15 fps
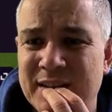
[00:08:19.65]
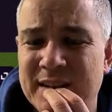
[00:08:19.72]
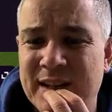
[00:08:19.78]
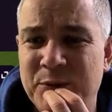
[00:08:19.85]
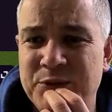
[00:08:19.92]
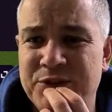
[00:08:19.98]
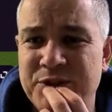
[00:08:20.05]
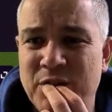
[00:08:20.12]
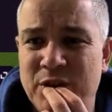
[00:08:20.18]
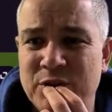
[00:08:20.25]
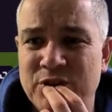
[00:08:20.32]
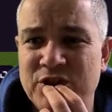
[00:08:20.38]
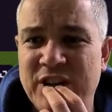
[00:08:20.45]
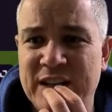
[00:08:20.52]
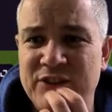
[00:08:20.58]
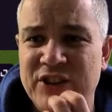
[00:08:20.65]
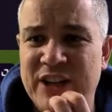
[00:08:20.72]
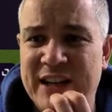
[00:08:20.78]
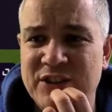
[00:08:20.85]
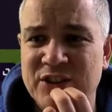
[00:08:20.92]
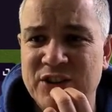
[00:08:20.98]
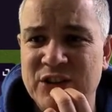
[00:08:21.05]
That was not a good challenge
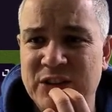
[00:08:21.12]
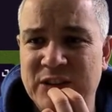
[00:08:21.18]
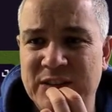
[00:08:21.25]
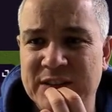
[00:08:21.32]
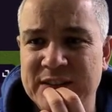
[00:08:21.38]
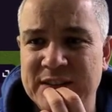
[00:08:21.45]
at all.